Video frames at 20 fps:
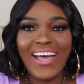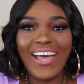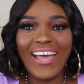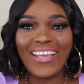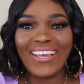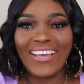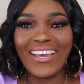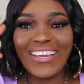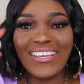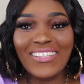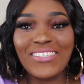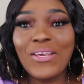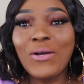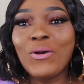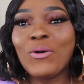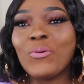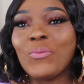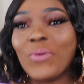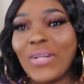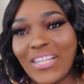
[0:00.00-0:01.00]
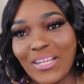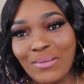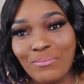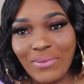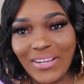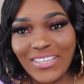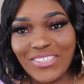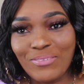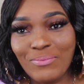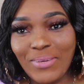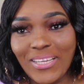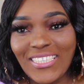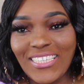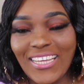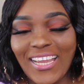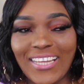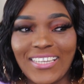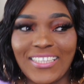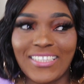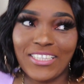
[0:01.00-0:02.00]
Hi guys, welcome back to my
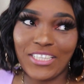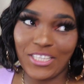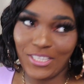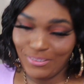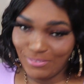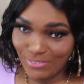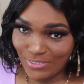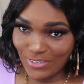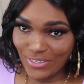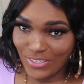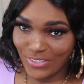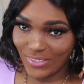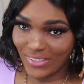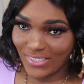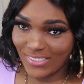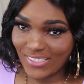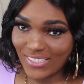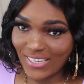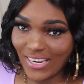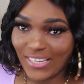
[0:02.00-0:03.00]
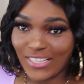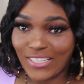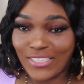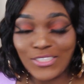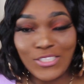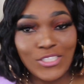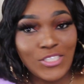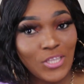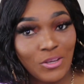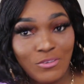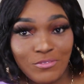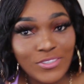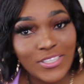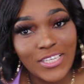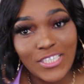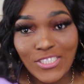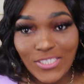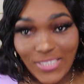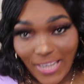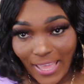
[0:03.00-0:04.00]
channel. If you're new to this channel, don't
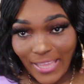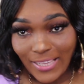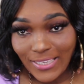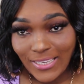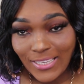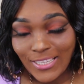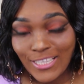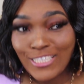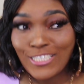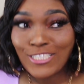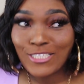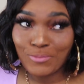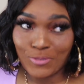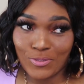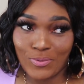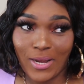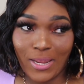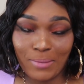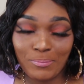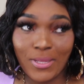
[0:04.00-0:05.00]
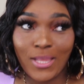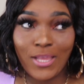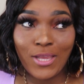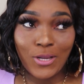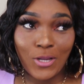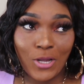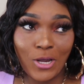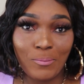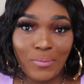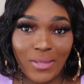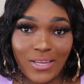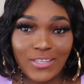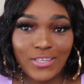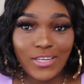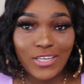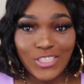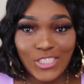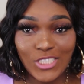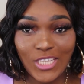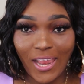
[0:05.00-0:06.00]
forget to like, subscribe,
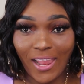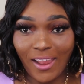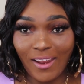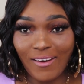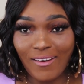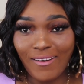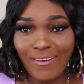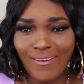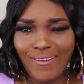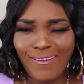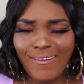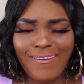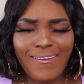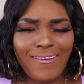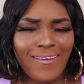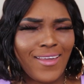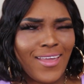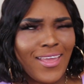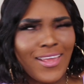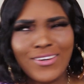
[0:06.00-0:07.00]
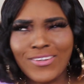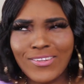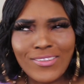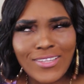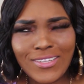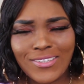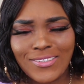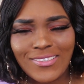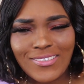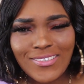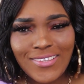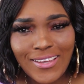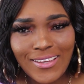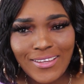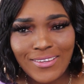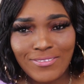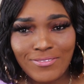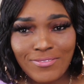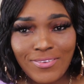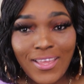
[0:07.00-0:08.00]
comment, share, and all the good
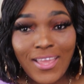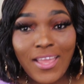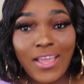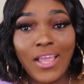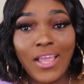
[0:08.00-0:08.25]
stuff.